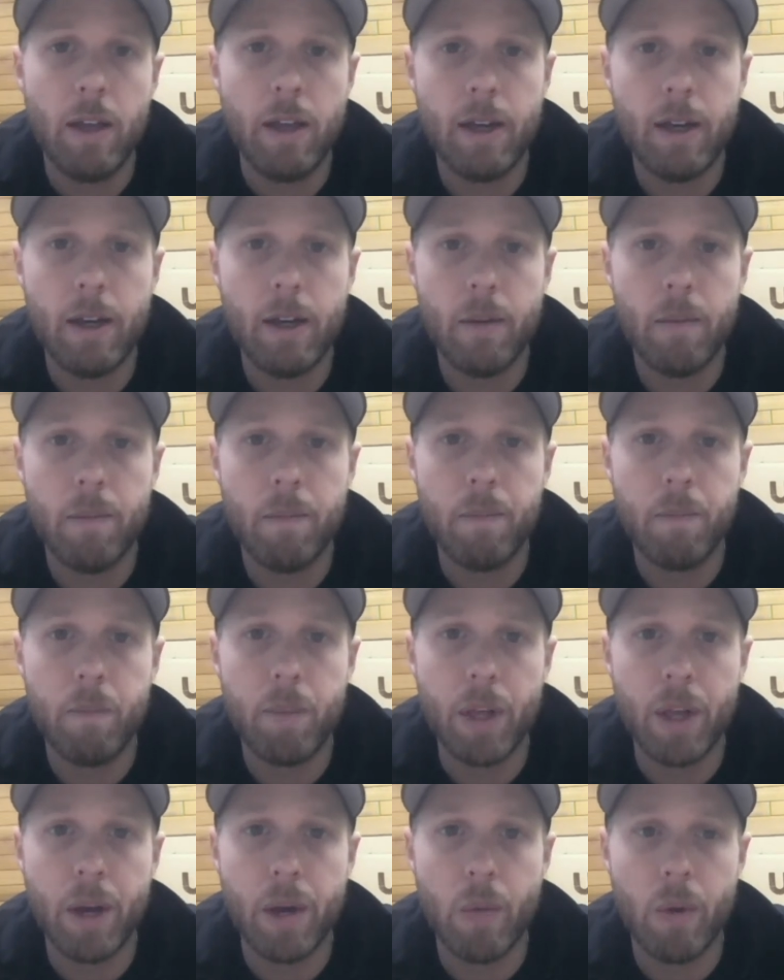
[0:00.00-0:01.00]

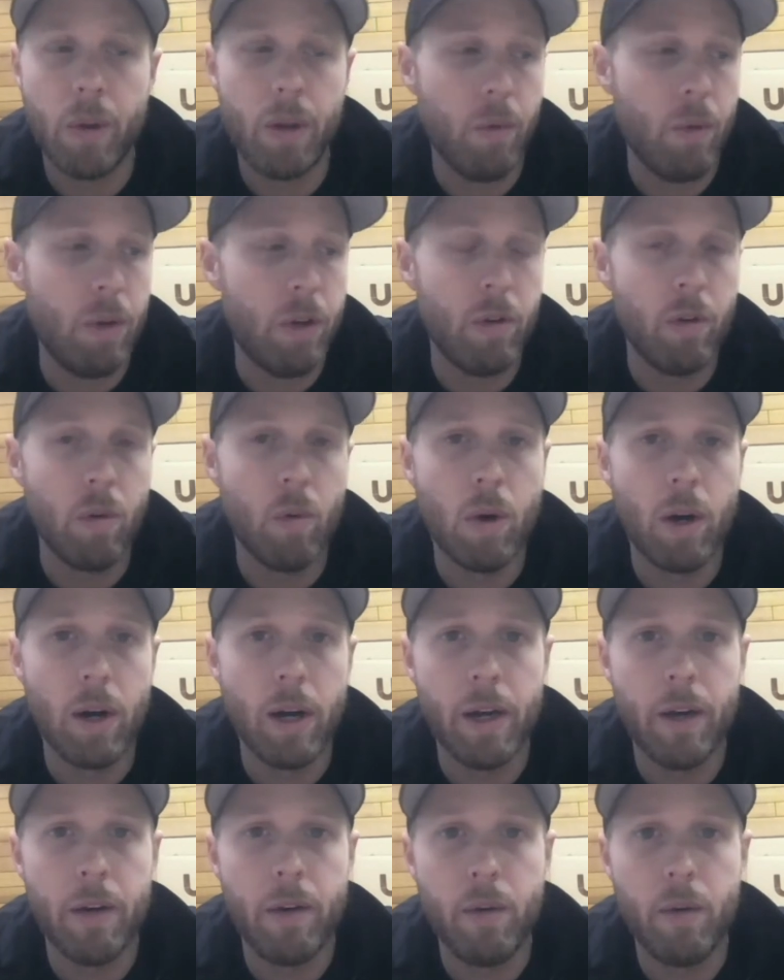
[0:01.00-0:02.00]
But yeah, we do
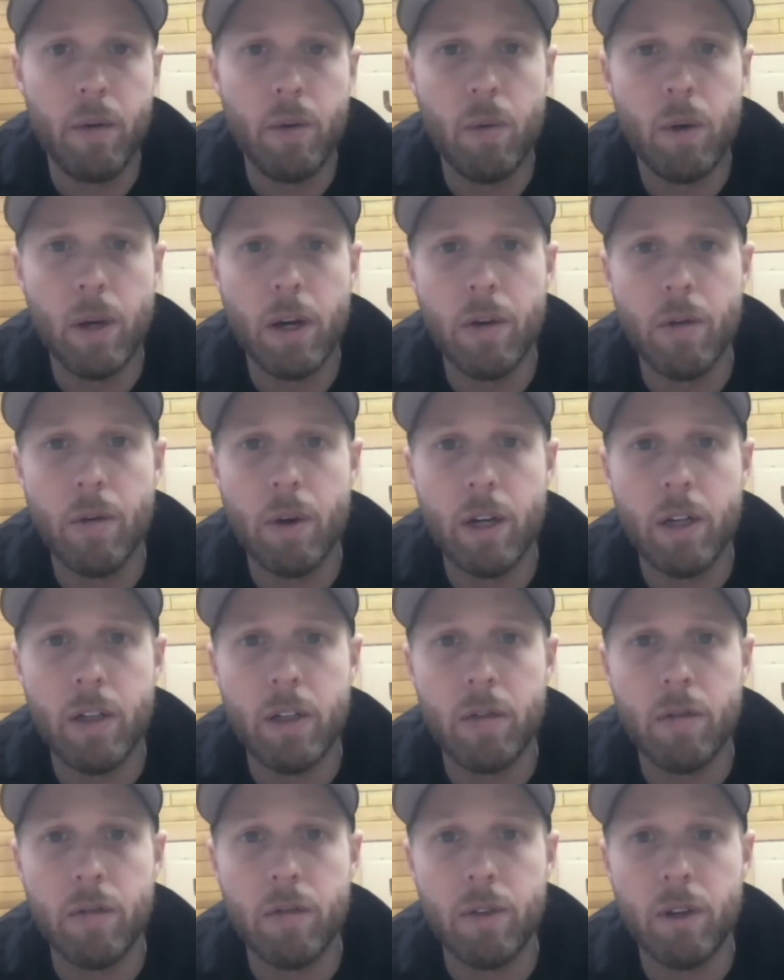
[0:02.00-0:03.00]
a wide
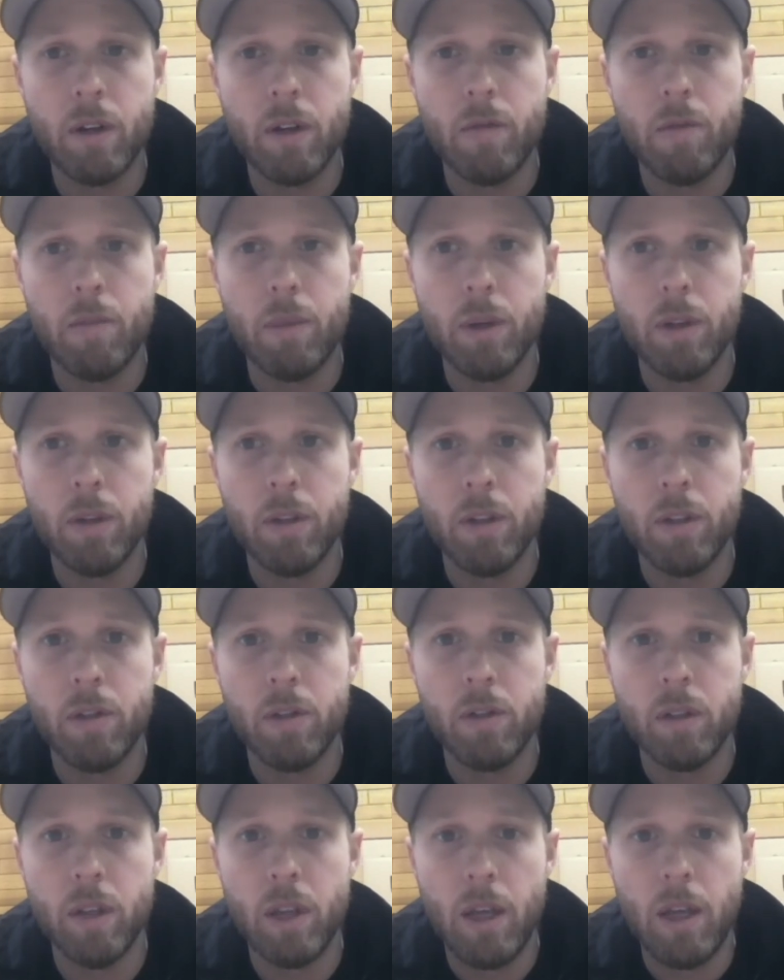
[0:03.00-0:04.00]
range of
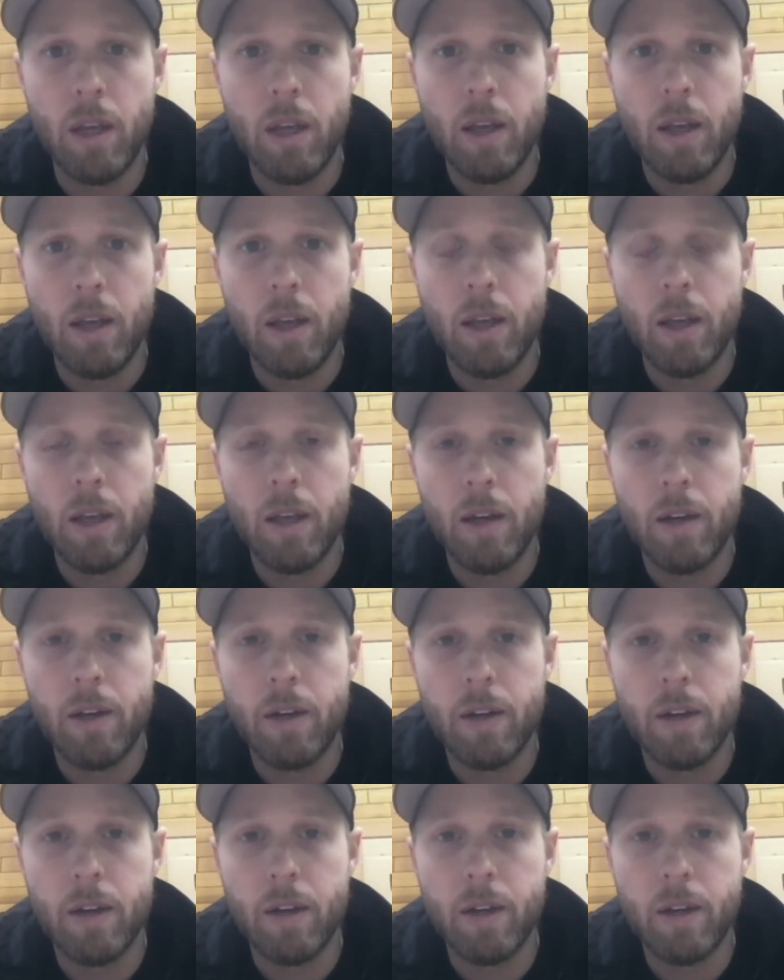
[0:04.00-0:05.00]
buildings, and
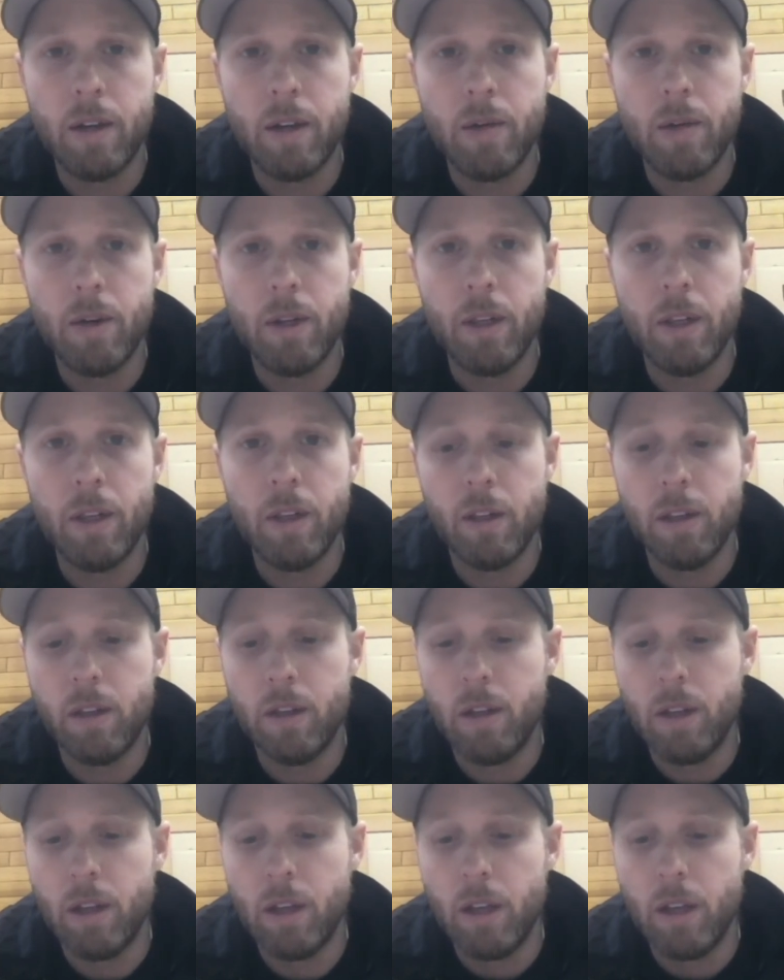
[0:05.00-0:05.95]
really the